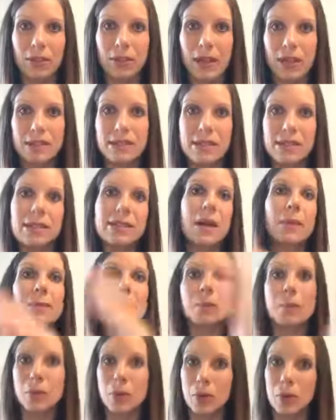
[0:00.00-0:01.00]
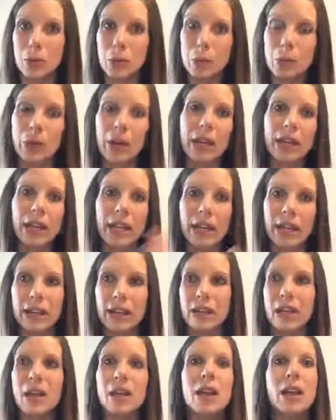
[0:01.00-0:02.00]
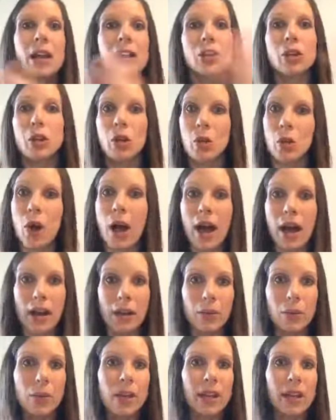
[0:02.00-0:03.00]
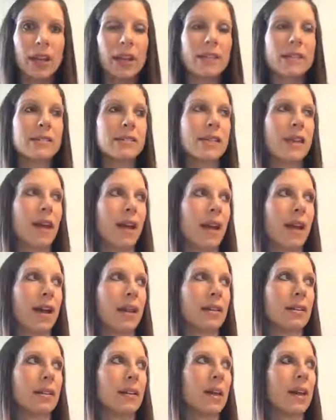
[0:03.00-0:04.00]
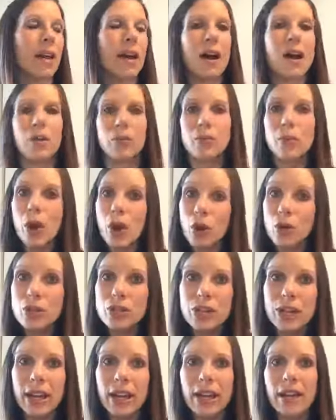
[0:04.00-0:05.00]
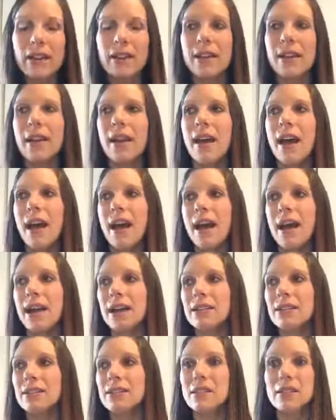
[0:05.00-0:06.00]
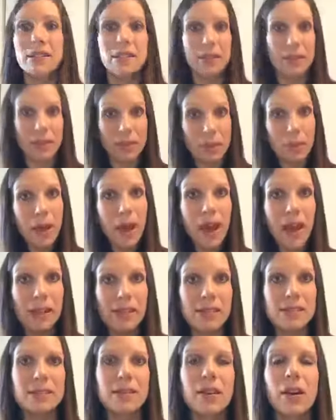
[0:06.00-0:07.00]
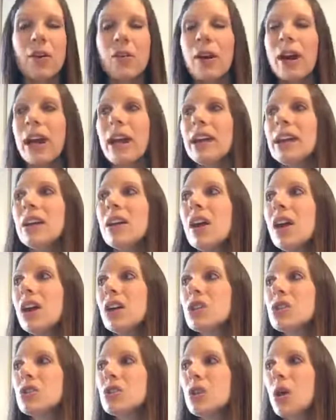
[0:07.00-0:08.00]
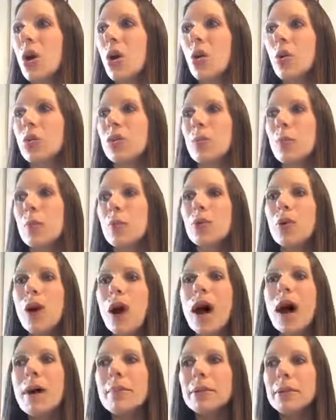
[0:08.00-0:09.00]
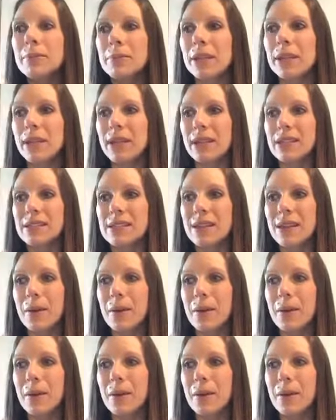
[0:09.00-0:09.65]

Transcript: less susceptible to breaking and, high winds and erosion and then the pests, okay? So the problem is